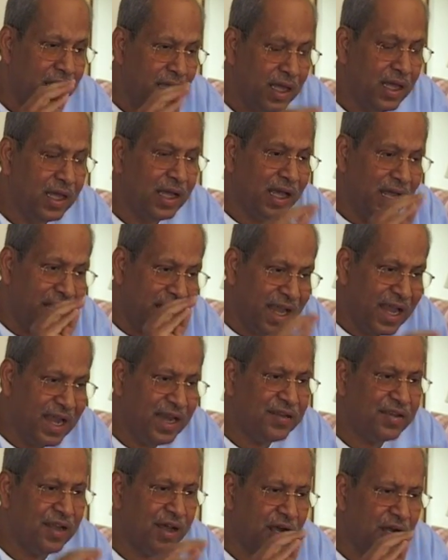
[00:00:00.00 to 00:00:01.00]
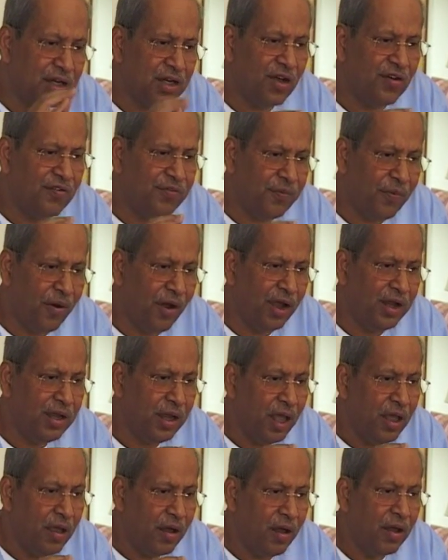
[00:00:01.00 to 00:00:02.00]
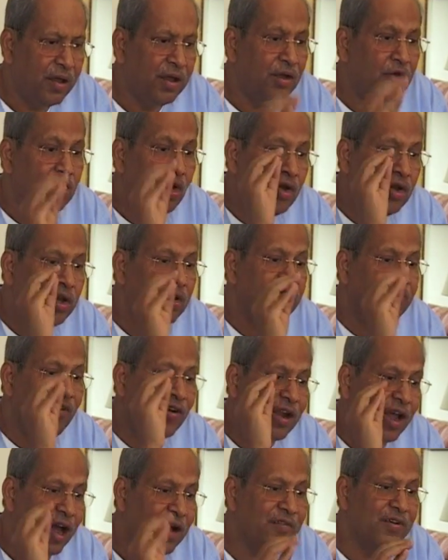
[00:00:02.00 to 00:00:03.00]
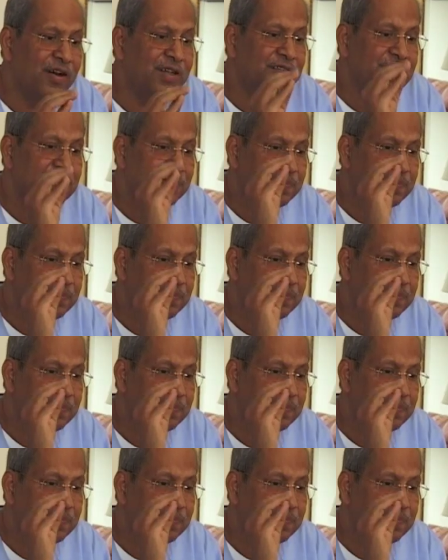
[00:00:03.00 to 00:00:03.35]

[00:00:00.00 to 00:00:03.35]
He creates a cutoff point in a 24